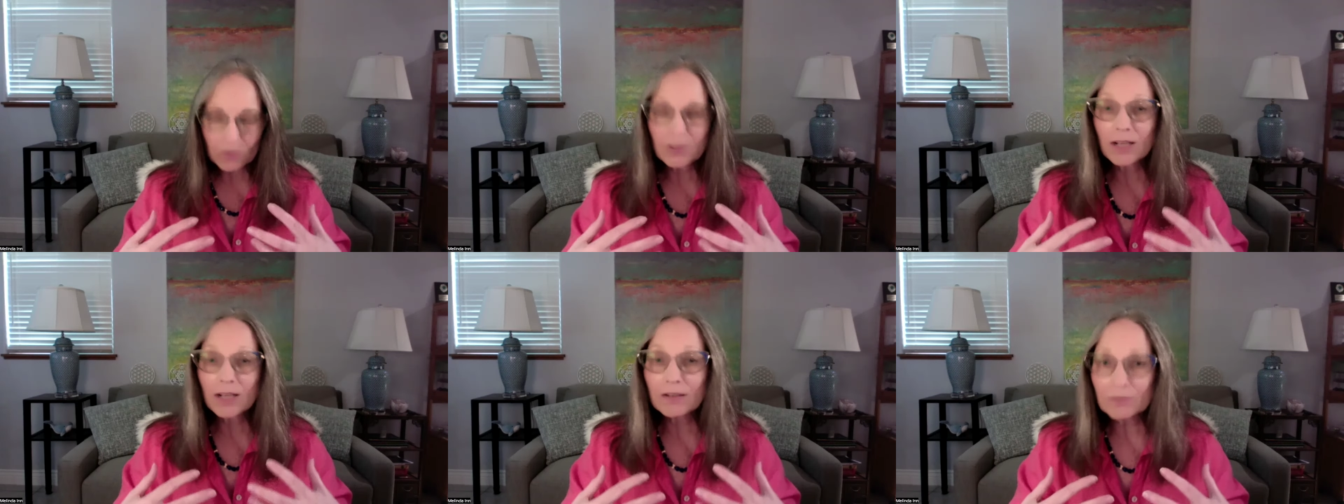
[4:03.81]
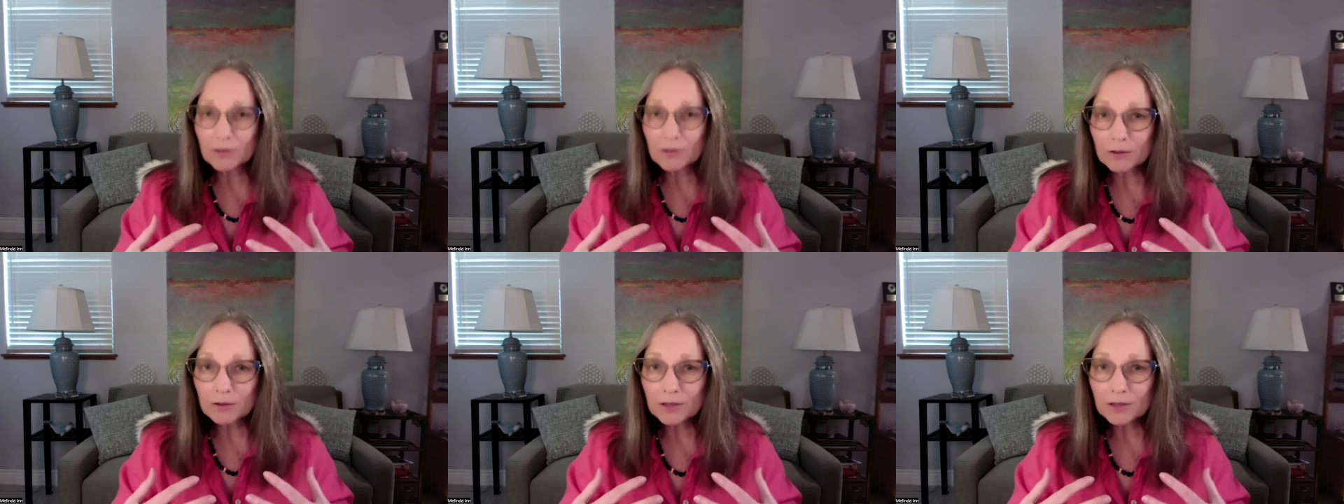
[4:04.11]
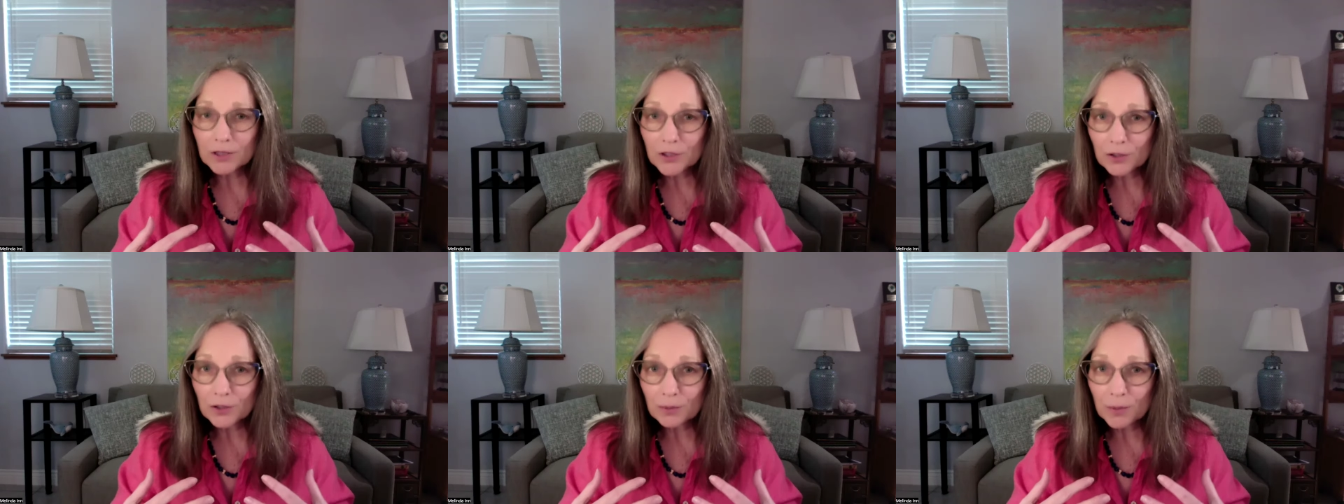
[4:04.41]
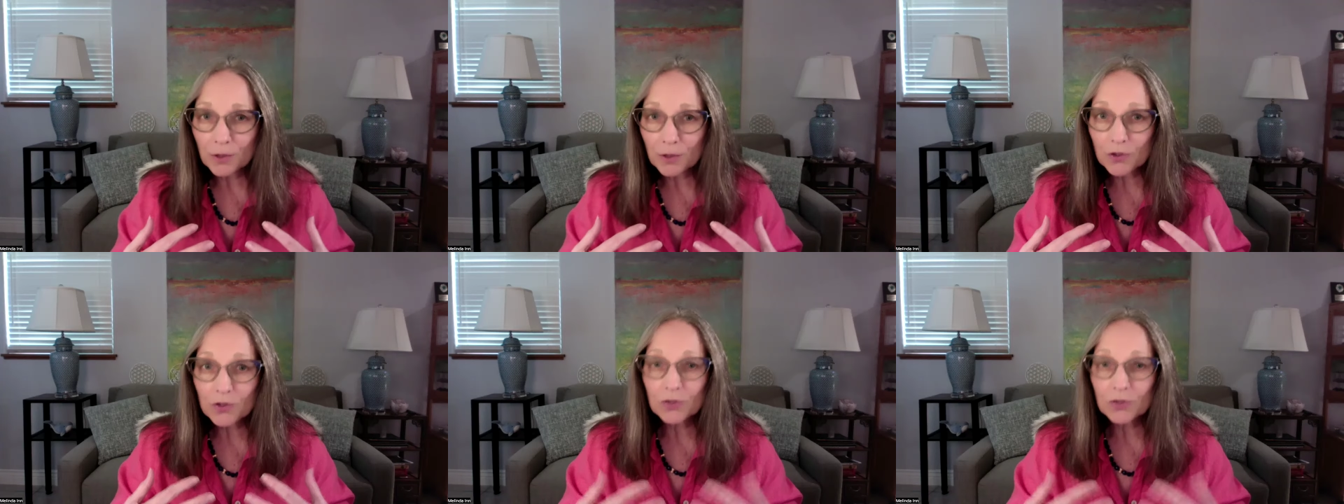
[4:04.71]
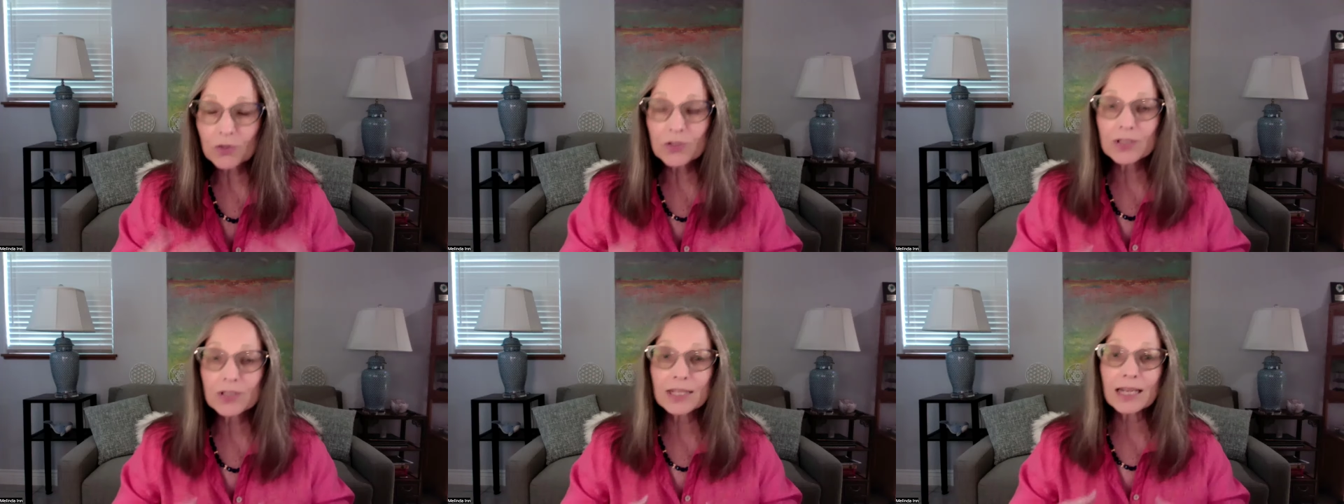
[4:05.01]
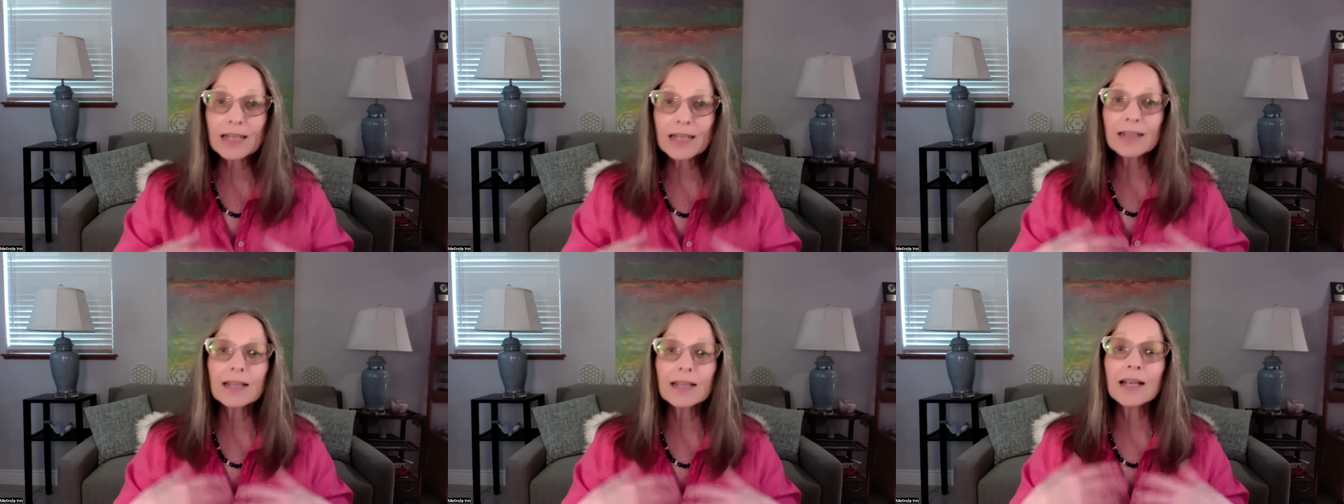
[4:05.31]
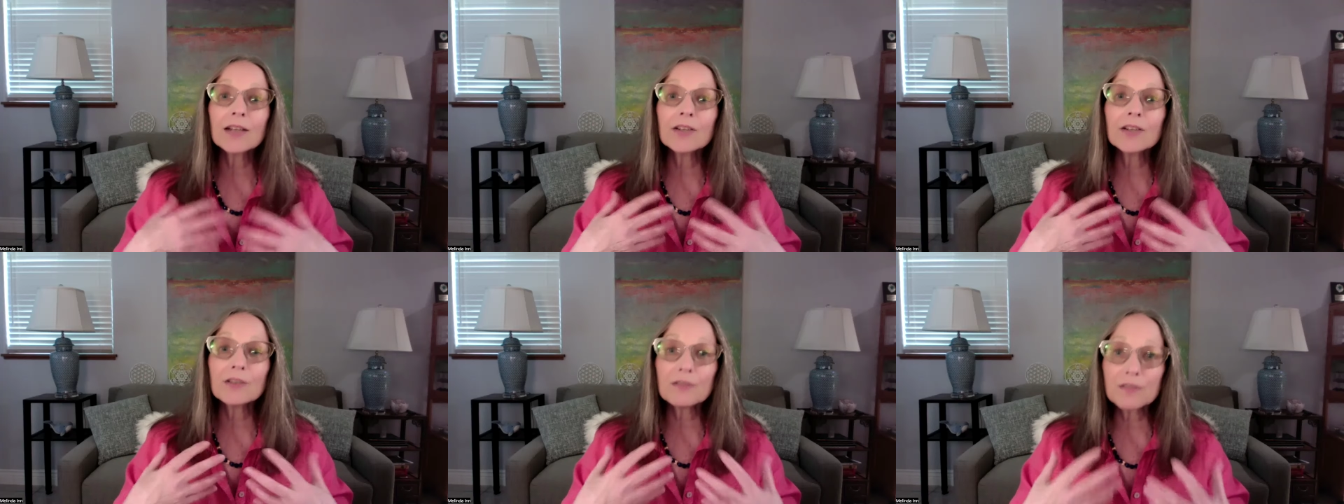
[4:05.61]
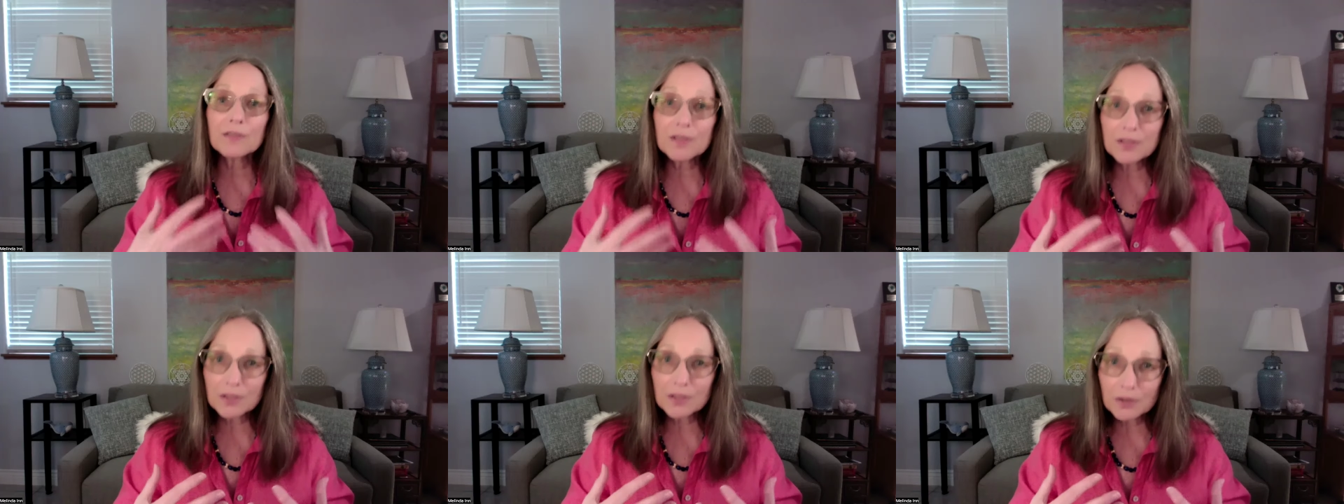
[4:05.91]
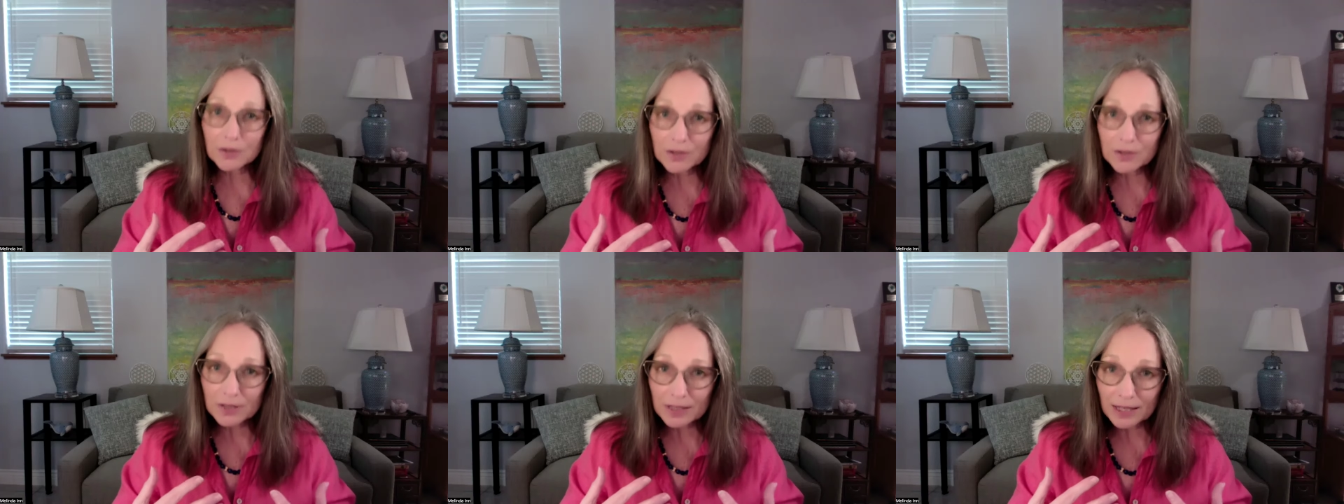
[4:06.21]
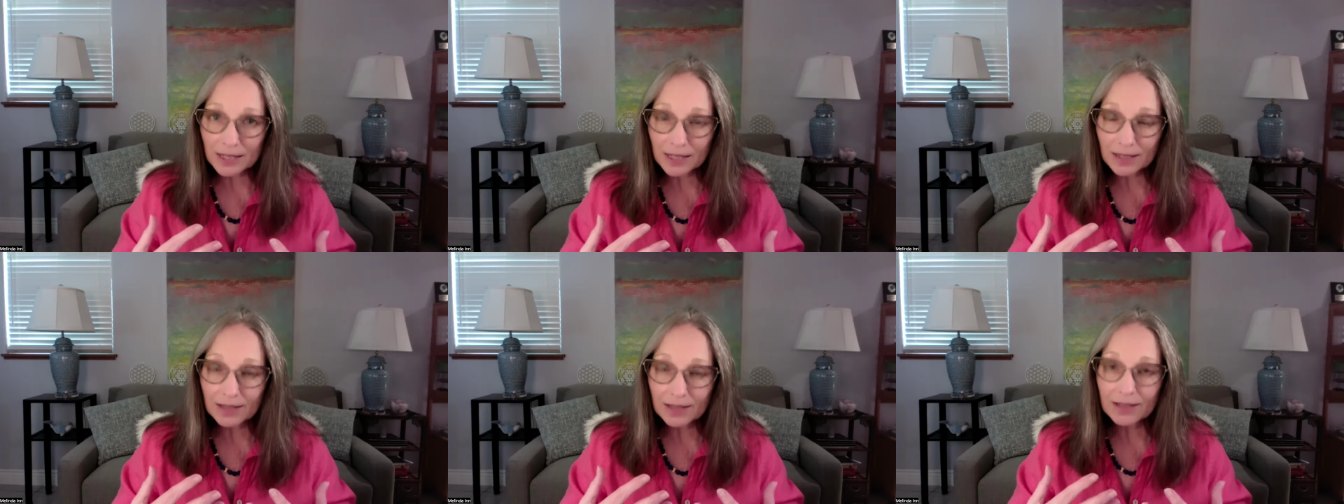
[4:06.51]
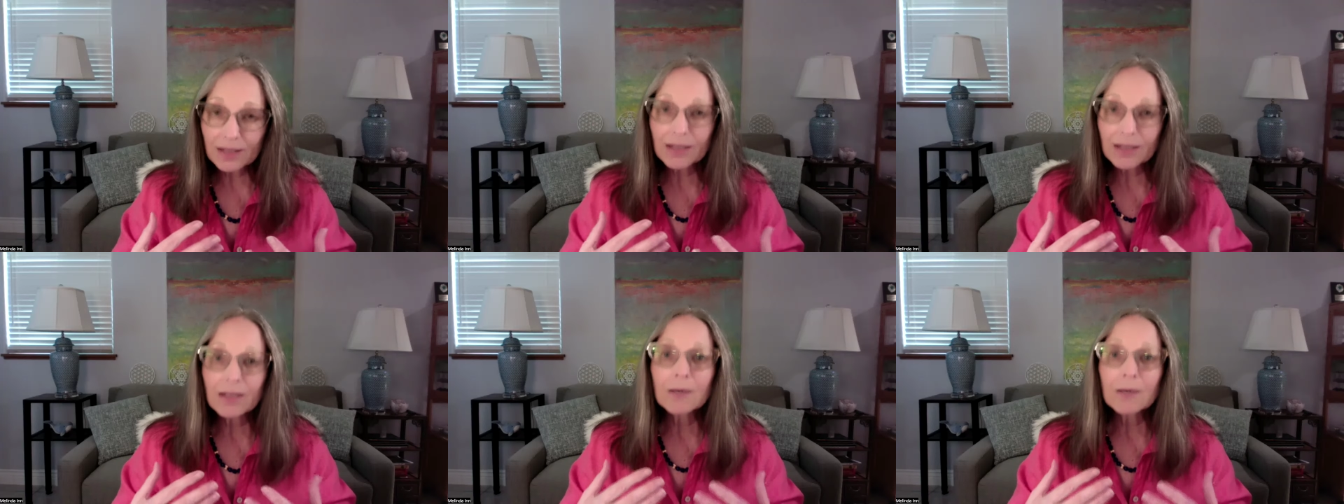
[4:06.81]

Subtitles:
level in your emotional state and your physical state